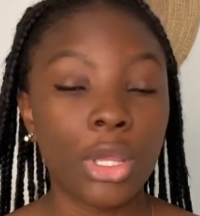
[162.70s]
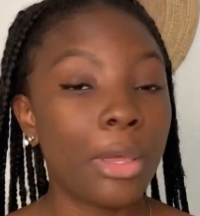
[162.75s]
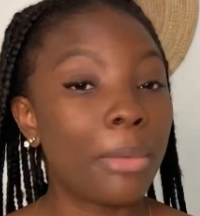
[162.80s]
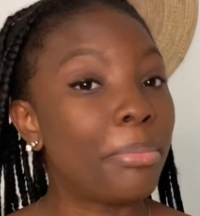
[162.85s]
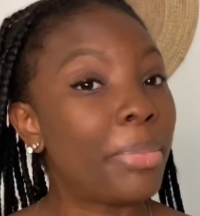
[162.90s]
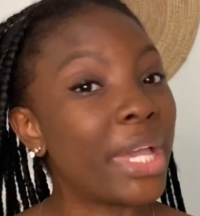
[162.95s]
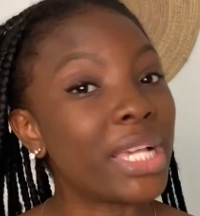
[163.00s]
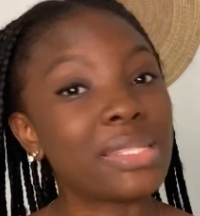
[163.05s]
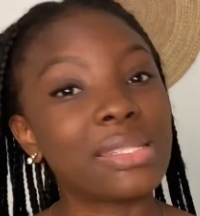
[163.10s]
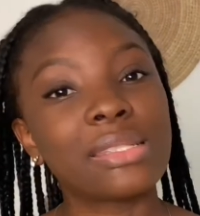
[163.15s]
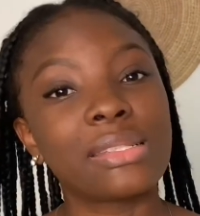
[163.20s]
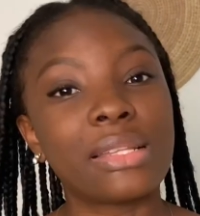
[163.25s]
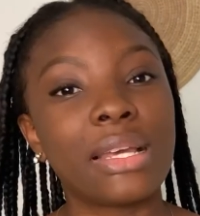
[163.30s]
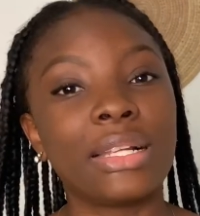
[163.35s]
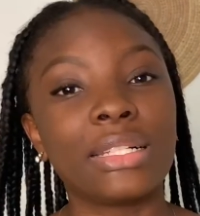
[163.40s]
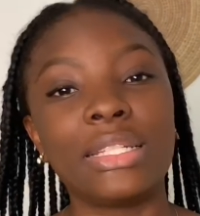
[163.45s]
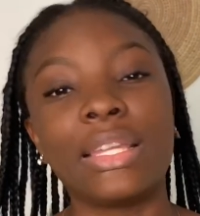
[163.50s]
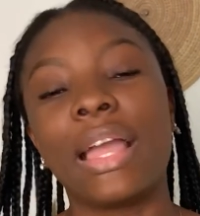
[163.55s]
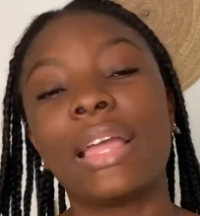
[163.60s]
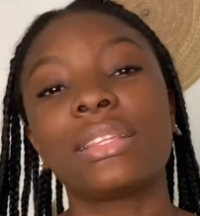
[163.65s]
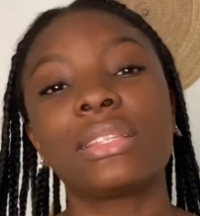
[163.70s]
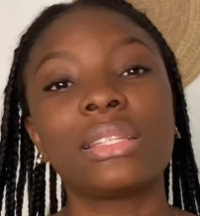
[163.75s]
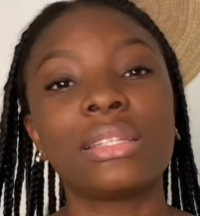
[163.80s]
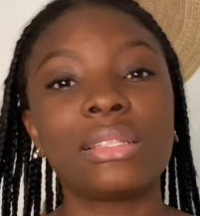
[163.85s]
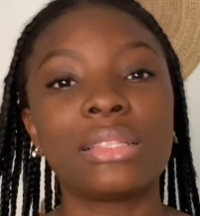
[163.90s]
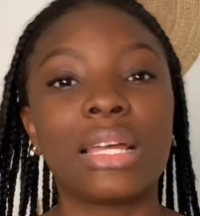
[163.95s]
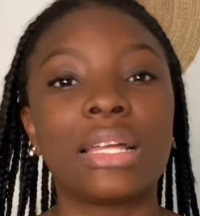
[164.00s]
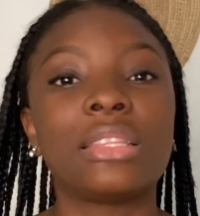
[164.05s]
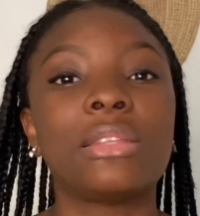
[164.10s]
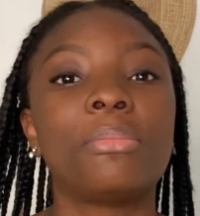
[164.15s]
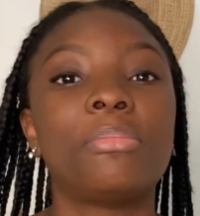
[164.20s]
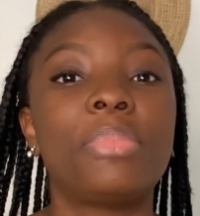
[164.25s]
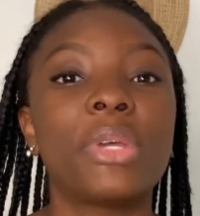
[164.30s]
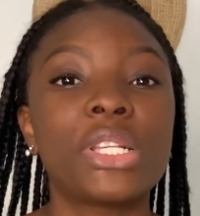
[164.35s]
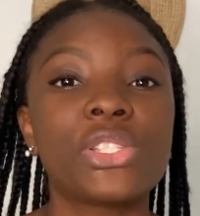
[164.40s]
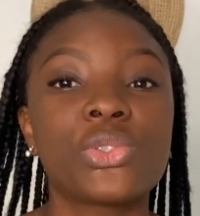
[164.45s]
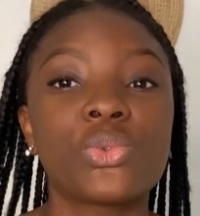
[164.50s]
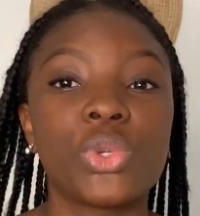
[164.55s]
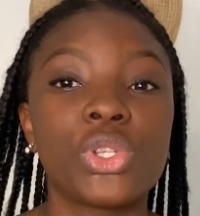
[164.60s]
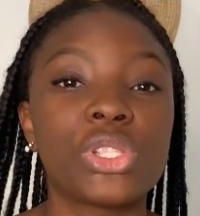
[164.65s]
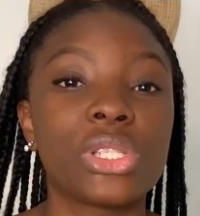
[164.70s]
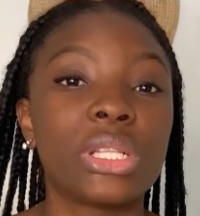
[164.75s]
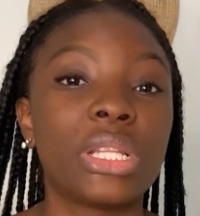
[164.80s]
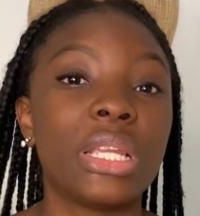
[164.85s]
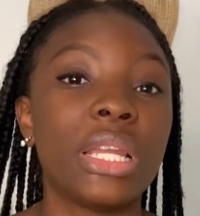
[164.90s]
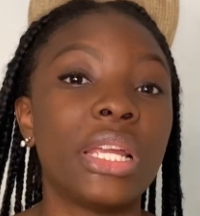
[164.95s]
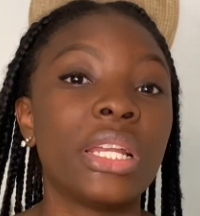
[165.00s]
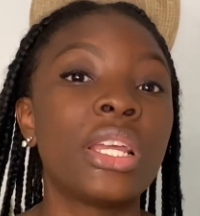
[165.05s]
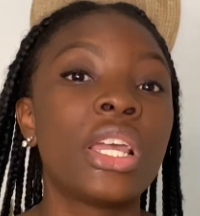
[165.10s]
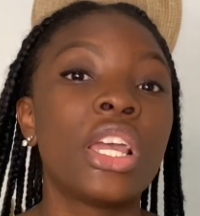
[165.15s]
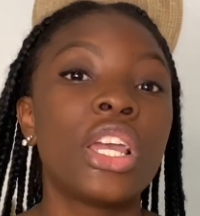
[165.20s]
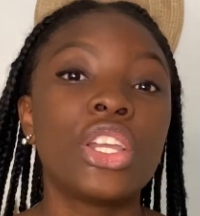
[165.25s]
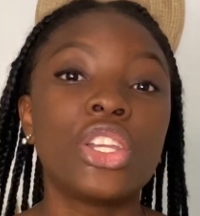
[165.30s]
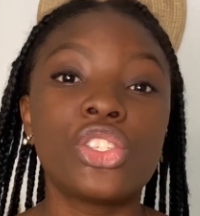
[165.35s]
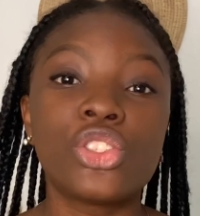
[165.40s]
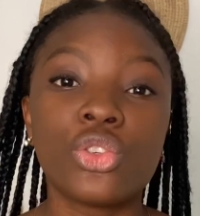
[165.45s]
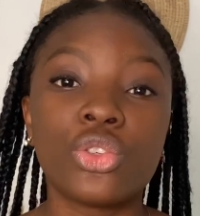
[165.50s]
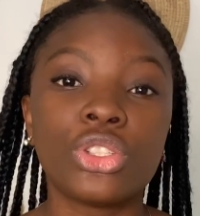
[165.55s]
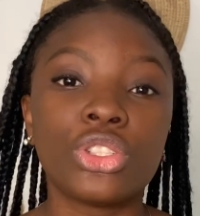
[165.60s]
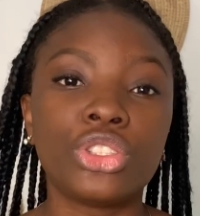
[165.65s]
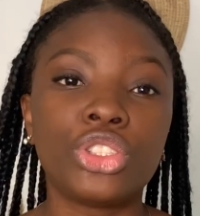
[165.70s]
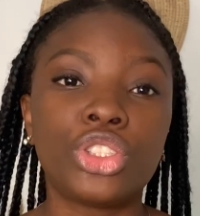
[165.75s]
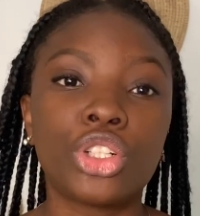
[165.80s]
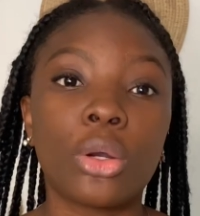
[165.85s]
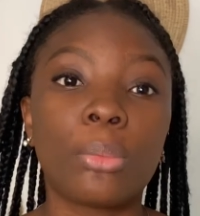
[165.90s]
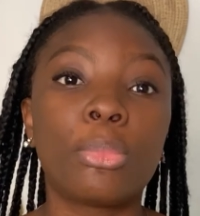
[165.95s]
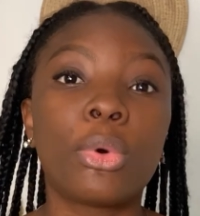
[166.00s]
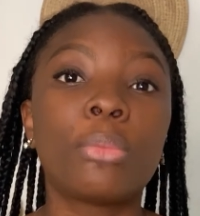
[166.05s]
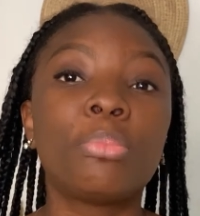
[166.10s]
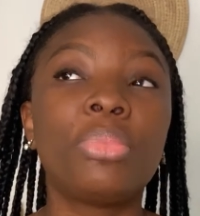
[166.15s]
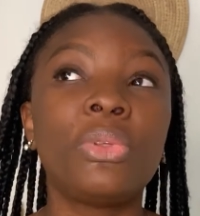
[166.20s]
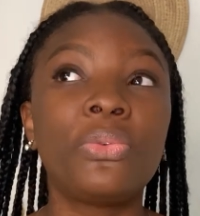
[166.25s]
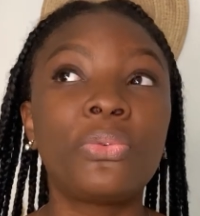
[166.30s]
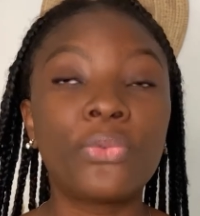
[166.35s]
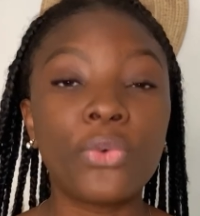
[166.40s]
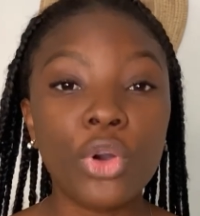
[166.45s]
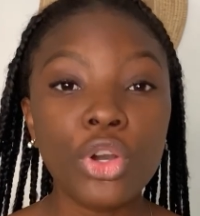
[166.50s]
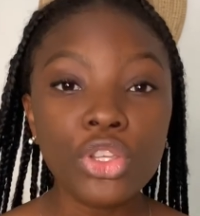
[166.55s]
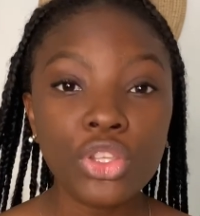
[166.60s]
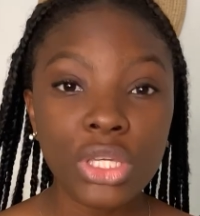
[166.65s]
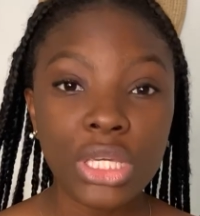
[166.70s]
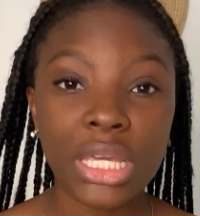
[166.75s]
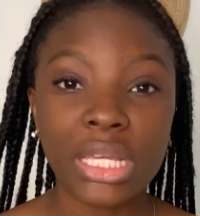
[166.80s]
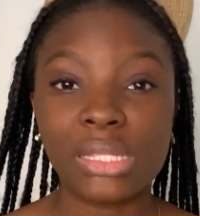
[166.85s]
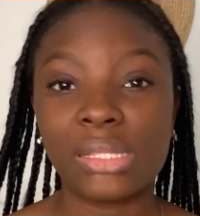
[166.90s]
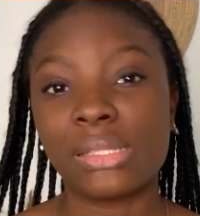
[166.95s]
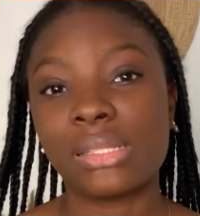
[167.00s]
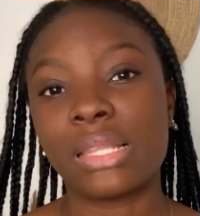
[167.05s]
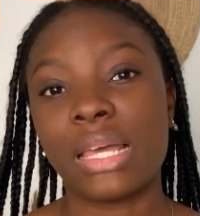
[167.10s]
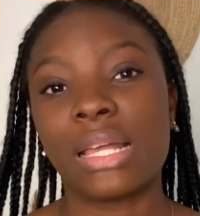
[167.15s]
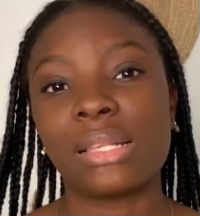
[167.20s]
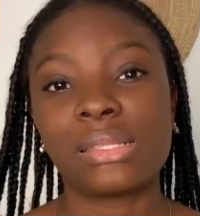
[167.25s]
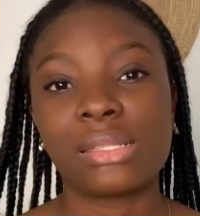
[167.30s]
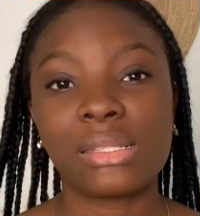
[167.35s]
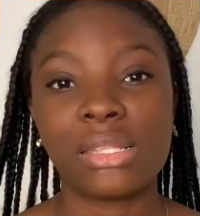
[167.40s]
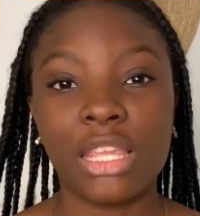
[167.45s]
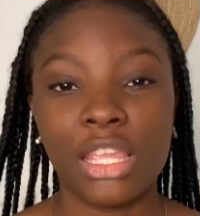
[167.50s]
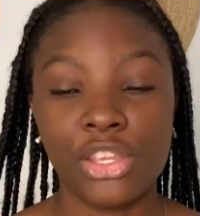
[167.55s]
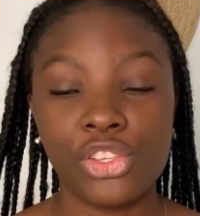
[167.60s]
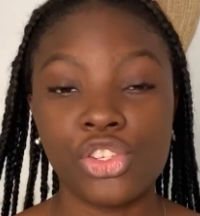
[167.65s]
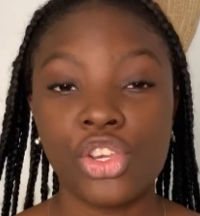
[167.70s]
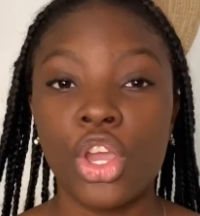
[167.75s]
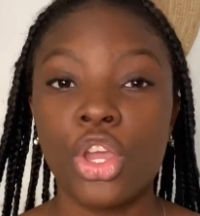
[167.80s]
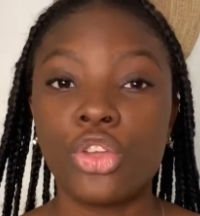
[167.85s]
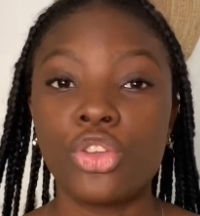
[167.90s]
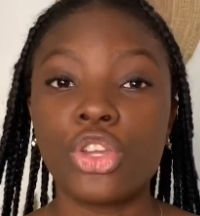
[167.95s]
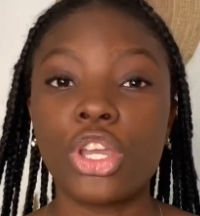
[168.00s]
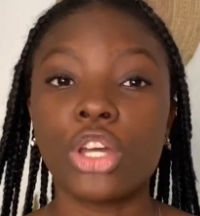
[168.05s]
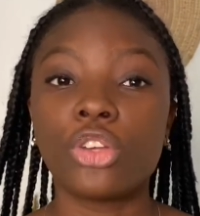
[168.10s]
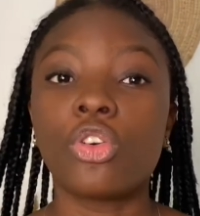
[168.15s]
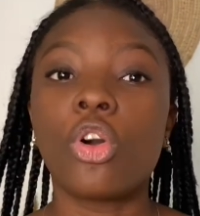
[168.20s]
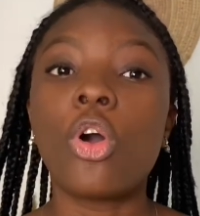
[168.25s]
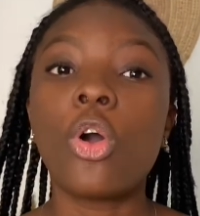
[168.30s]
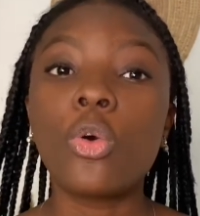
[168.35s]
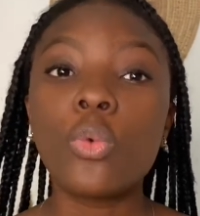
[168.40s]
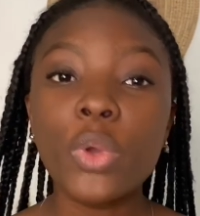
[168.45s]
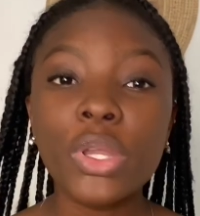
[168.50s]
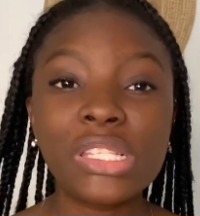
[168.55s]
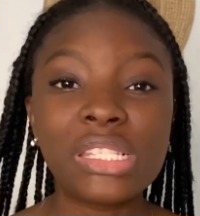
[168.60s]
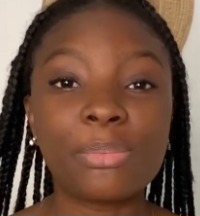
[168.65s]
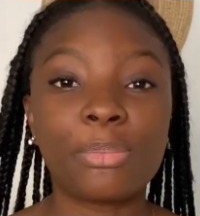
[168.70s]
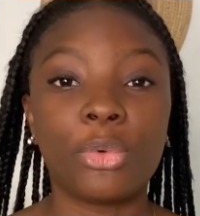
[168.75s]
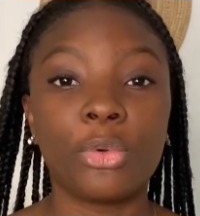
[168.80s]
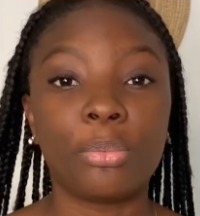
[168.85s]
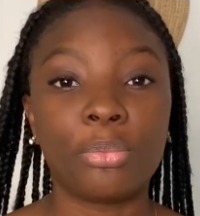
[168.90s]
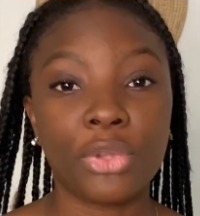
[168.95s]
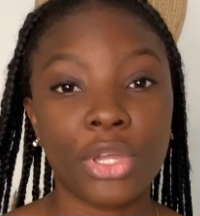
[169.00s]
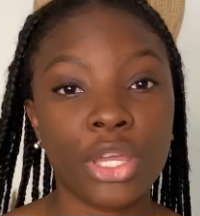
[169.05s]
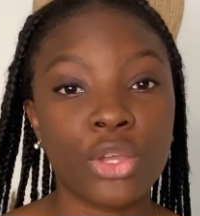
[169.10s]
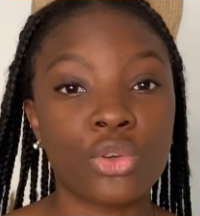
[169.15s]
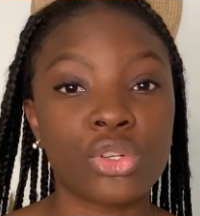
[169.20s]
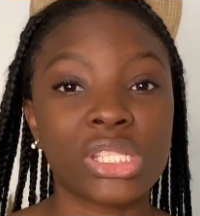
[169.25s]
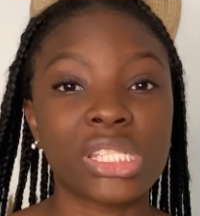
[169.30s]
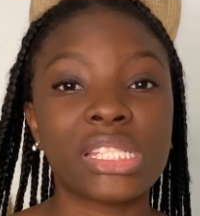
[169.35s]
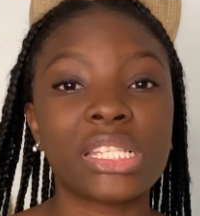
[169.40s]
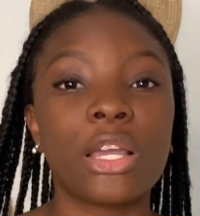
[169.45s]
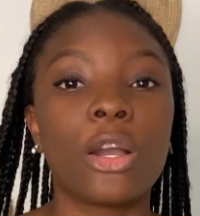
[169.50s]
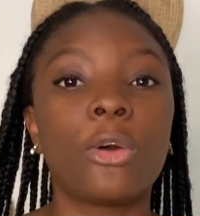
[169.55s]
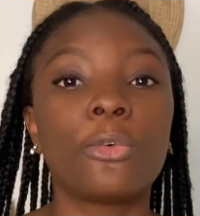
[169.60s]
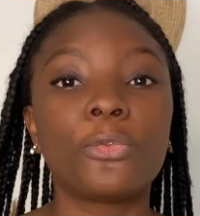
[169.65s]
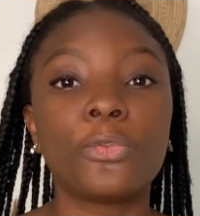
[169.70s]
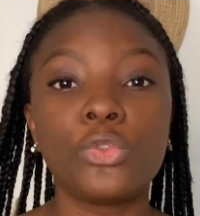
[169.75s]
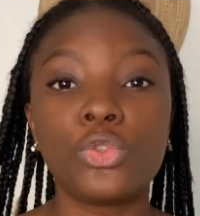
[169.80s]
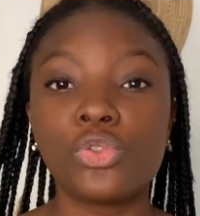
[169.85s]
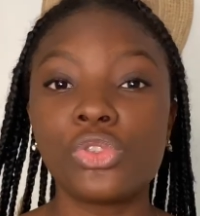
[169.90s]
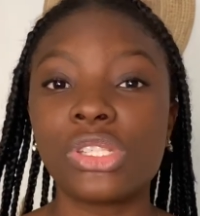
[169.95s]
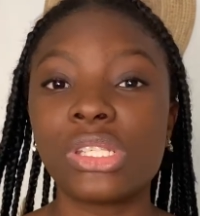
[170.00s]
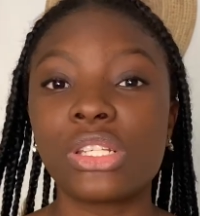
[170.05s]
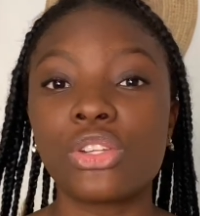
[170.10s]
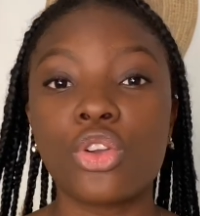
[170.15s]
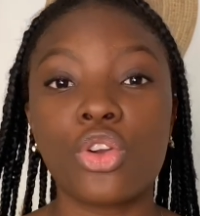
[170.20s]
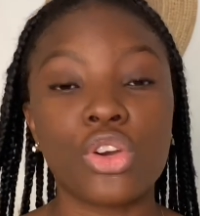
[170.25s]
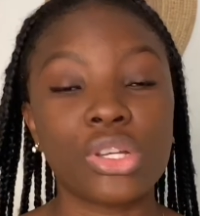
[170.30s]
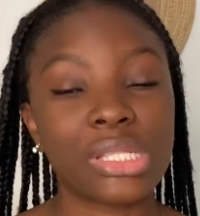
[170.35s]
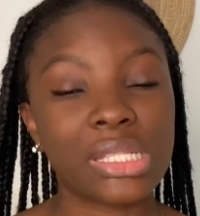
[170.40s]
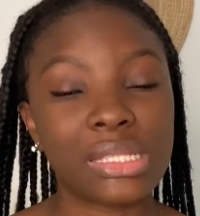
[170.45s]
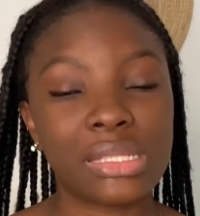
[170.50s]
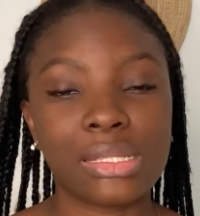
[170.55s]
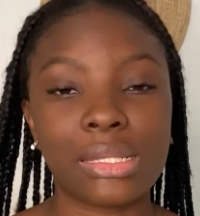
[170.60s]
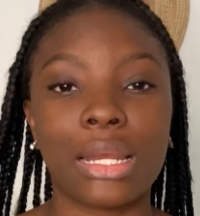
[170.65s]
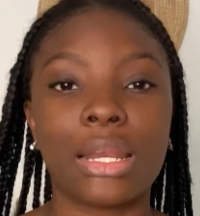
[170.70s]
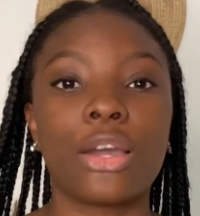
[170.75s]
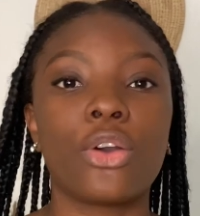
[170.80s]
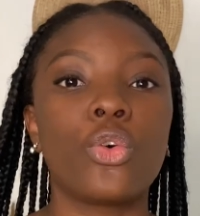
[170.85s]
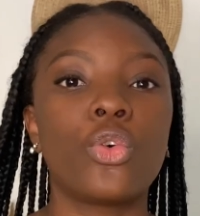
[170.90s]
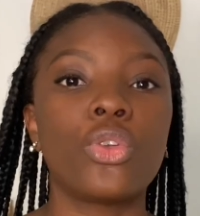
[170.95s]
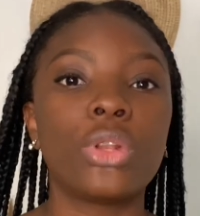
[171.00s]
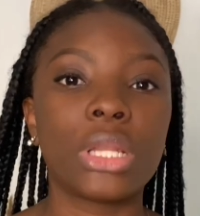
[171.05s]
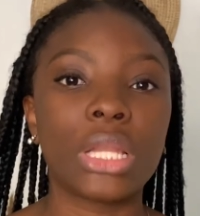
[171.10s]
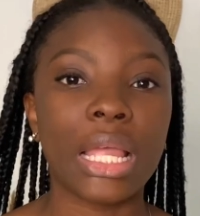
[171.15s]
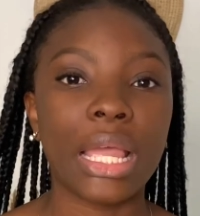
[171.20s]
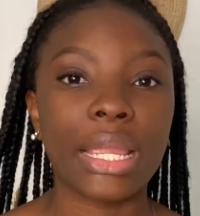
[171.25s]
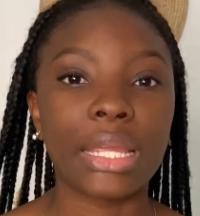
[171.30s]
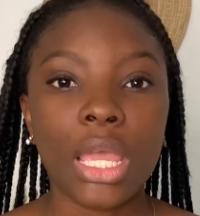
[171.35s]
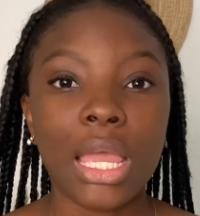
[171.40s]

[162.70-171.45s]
Personally, I think that the best way to learn is on the job. But before you get to that stage, you can always prepare yourself using courses that are online.